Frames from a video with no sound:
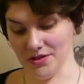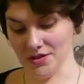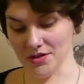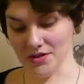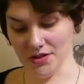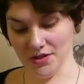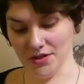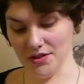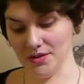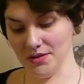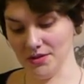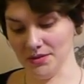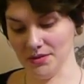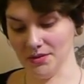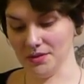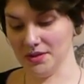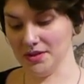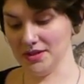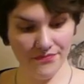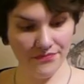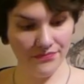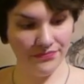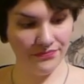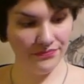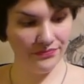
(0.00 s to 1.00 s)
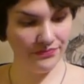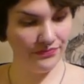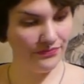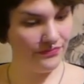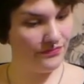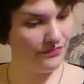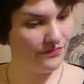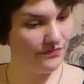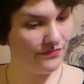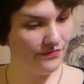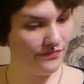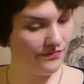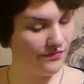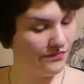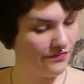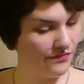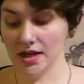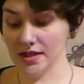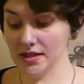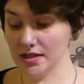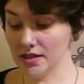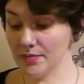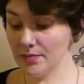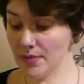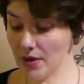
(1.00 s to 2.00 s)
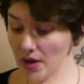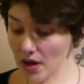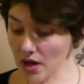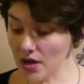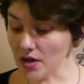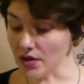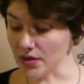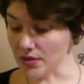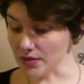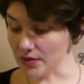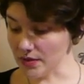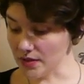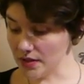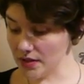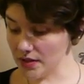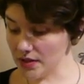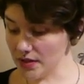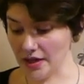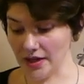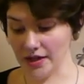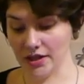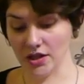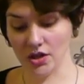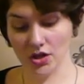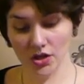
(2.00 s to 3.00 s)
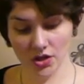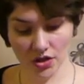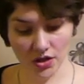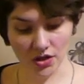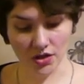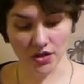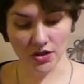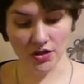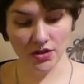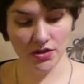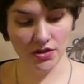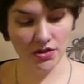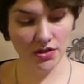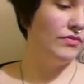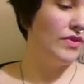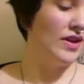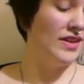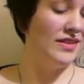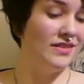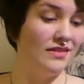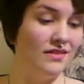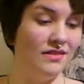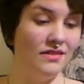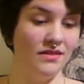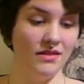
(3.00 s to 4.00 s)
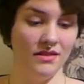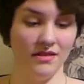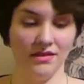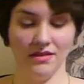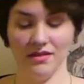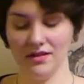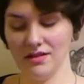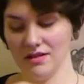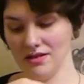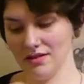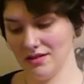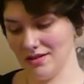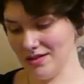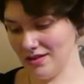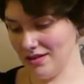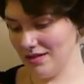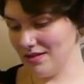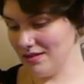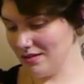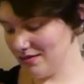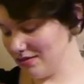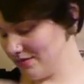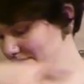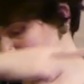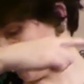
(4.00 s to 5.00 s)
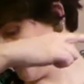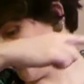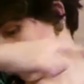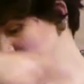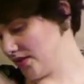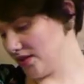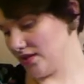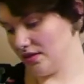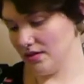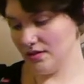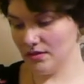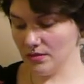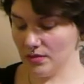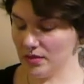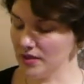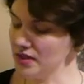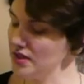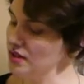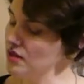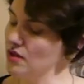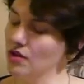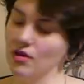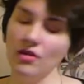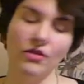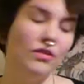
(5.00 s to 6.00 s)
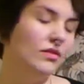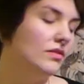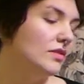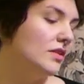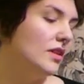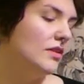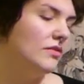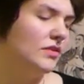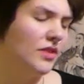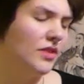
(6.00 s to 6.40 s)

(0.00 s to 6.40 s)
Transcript: to do. I suppose I could run the What's it called? Oh